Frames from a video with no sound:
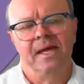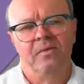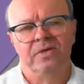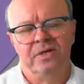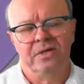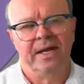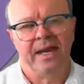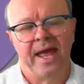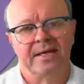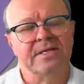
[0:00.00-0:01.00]
which you can
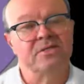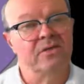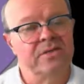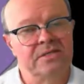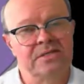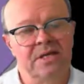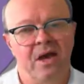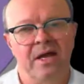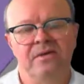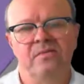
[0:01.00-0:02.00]
access on the
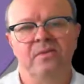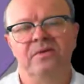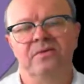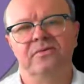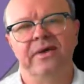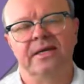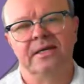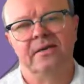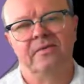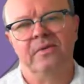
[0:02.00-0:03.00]
slide with
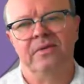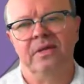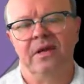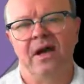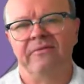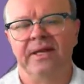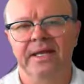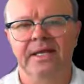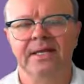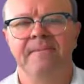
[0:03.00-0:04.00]
the live
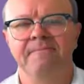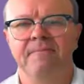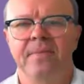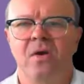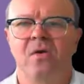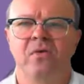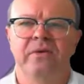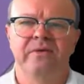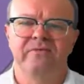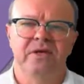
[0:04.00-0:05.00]
link, or
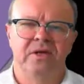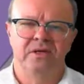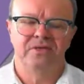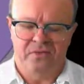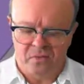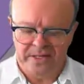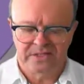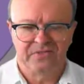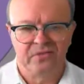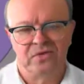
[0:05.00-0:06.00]
in the videos for
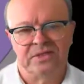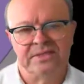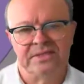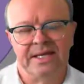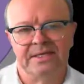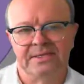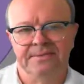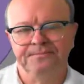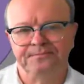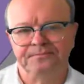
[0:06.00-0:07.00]
weeks 4 to 6.